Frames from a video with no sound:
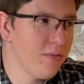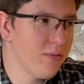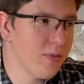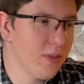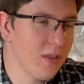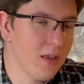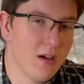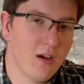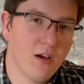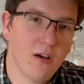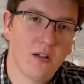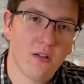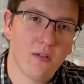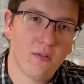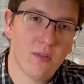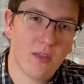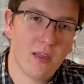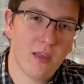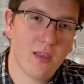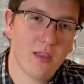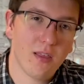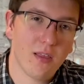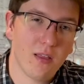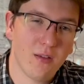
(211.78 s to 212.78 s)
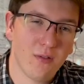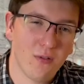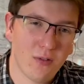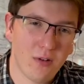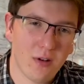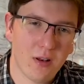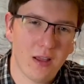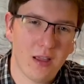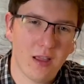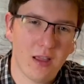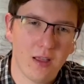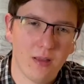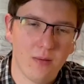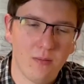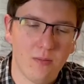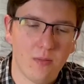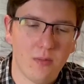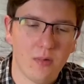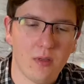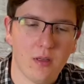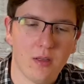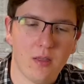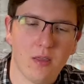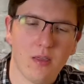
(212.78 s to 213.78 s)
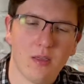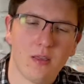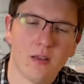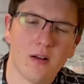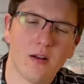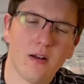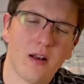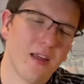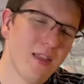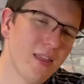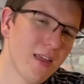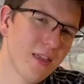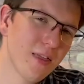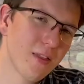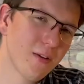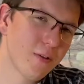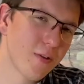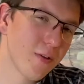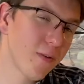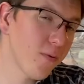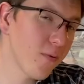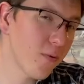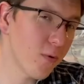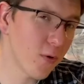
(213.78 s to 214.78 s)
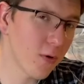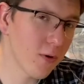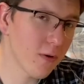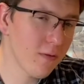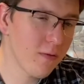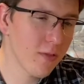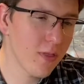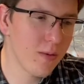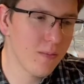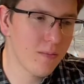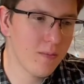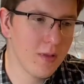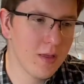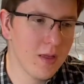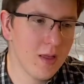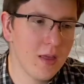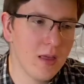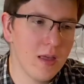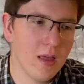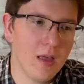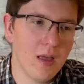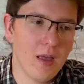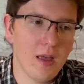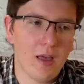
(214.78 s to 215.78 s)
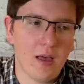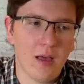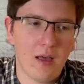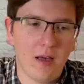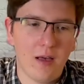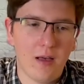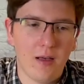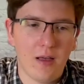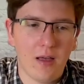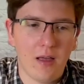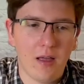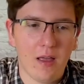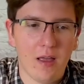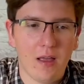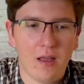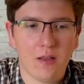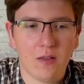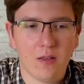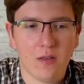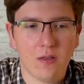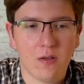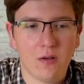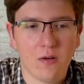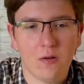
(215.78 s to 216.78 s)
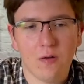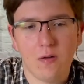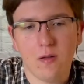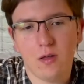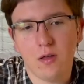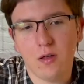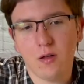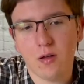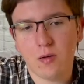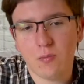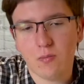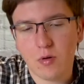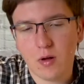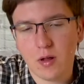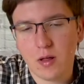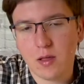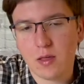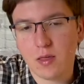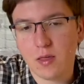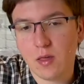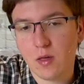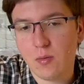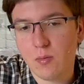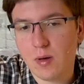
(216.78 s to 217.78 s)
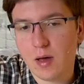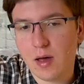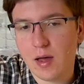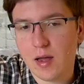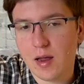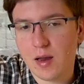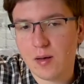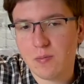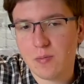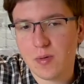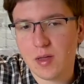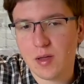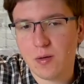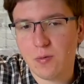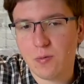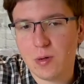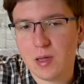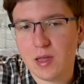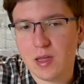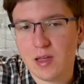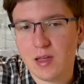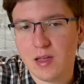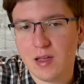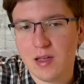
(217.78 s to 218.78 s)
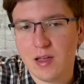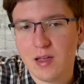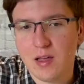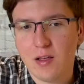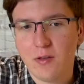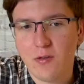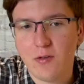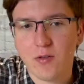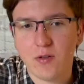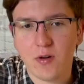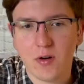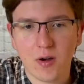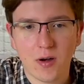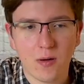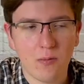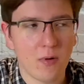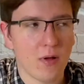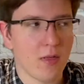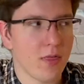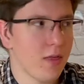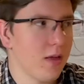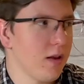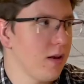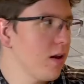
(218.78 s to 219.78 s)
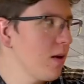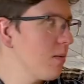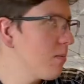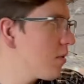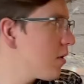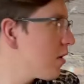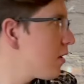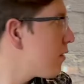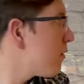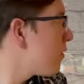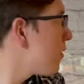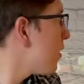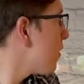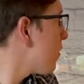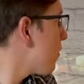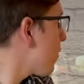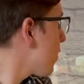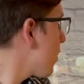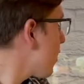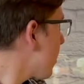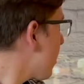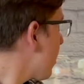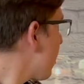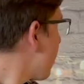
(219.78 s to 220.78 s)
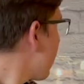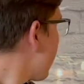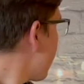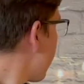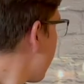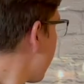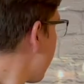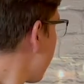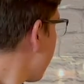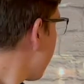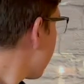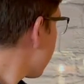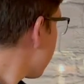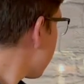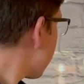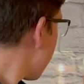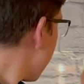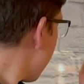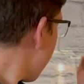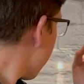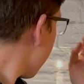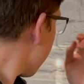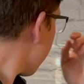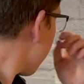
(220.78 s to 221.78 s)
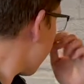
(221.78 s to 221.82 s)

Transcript: all of these different hymns at the start. I think there's 4 of them. And so you can probably see behind me we started with a number of different shots.